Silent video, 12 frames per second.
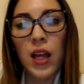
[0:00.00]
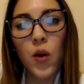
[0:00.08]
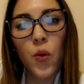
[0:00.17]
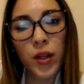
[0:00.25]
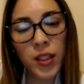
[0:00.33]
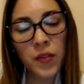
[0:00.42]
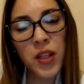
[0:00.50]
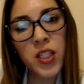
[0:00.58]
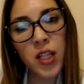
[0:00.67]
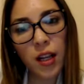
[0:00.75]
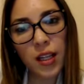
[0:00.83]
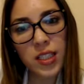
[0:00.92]
One of the
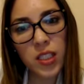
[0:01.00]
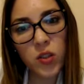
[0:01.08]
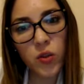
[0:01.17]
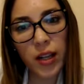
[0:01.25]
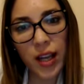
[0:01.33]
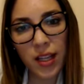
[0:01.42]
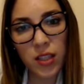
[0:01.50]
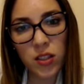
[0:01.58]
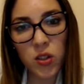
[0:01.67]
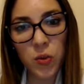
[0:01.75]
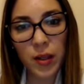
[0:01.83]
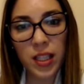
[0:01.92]
challenges related
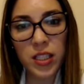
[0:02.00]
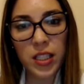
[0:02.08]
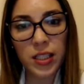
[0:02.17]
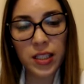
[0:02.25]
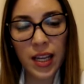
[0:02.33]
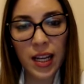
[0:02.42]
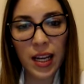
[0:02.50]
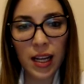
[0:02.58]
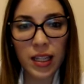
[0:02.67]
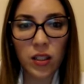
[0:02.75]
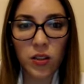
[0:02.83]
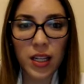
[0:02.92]
to managing data
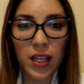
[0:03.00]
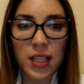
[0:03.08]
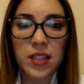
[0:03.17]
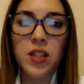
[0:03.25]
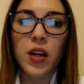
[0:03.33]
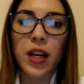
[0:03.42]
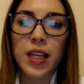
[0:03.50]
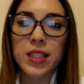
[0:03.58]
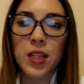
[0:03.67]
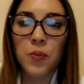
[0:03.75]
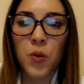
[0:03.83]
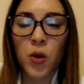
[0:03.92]
in early Head Start and Head
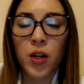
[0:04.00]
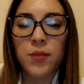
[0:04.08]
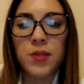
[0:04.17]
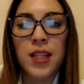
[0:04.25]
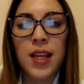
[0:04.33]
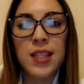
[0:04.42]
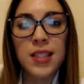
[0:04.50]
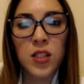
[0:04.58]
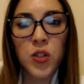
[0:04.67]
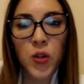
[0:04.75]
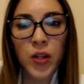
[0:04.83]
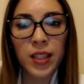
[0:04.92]
Start programs is
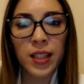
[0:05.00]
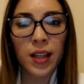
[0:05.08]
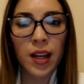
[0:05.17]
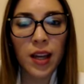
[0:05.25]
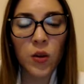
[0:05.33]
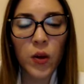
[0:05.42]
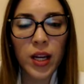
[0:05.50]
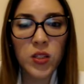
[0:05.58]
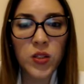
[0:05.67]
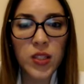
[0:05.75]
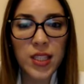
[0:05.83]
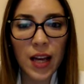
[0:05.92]
ensuring that
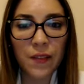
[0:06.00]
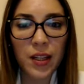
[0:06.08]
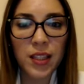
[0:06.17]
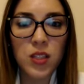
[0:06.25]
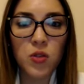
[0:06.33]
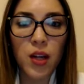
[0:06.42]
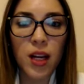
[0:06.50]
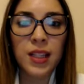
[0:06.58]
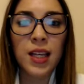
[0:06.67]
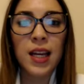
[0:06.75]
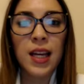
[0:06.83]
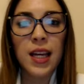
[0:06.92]
education staff can extract
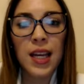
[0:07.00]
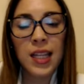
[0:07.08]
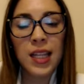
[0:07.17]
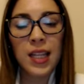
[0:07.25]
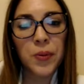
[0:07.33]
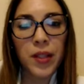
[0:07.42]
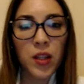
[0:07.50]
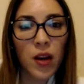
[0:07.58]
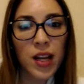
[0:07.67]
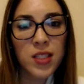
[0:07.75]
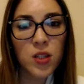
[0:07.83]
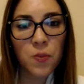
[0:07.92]

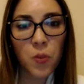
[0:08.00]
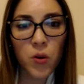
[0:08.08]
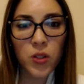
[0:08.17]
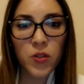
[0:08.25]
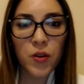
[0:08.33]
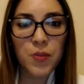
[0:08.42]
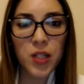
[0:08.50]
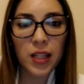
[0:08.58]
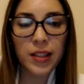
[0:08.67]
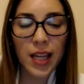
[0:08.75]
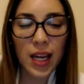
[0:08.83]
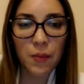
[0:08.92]
individualized reports from
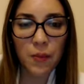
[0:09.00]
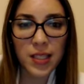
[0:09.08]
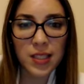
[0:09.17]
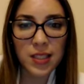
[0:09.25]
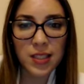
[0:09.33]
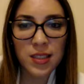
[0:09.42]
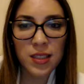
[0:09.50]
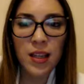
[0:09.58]
child databases.